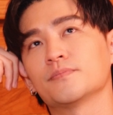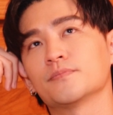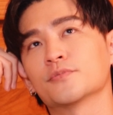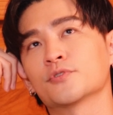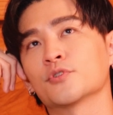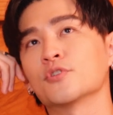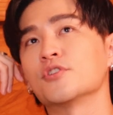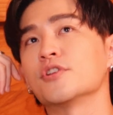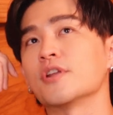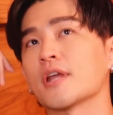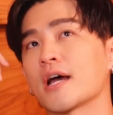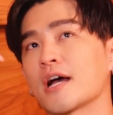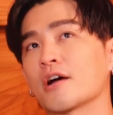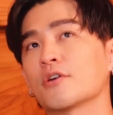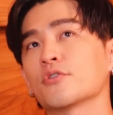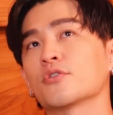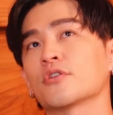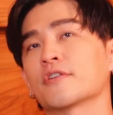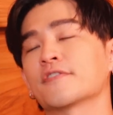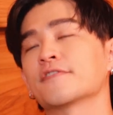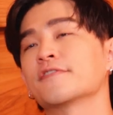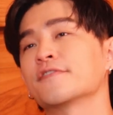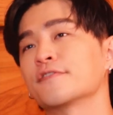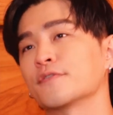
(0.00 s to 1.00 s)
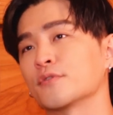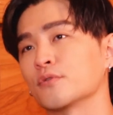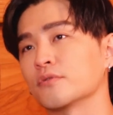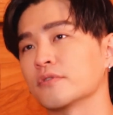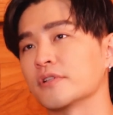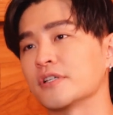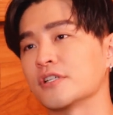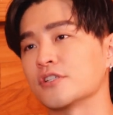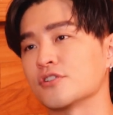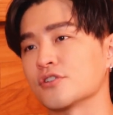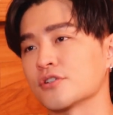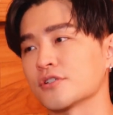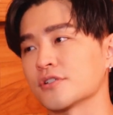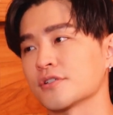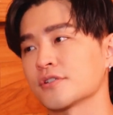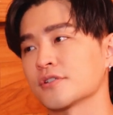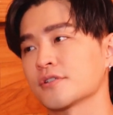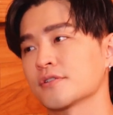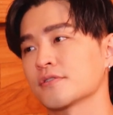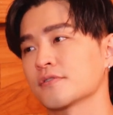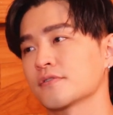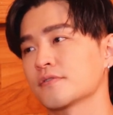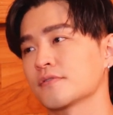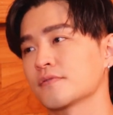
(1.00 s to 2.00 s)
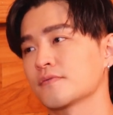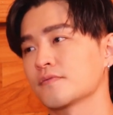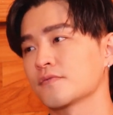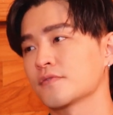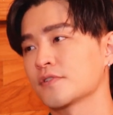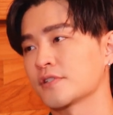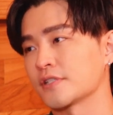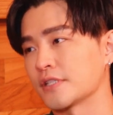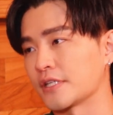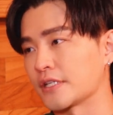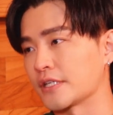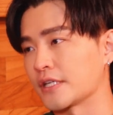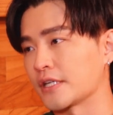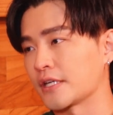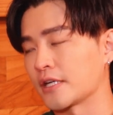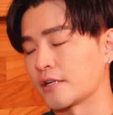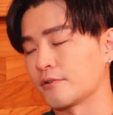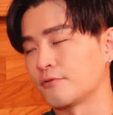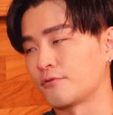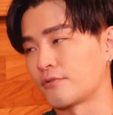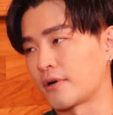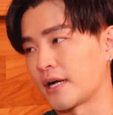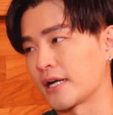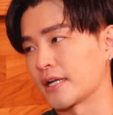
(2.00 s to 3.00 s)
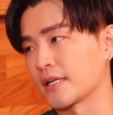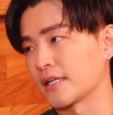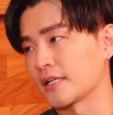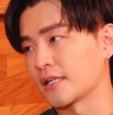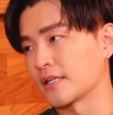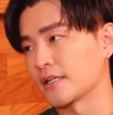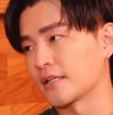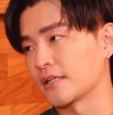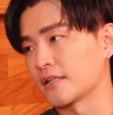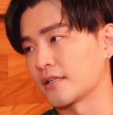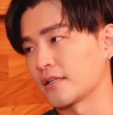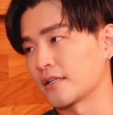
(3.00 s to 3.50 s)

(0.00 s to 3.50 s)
So now you're fully just singing and writing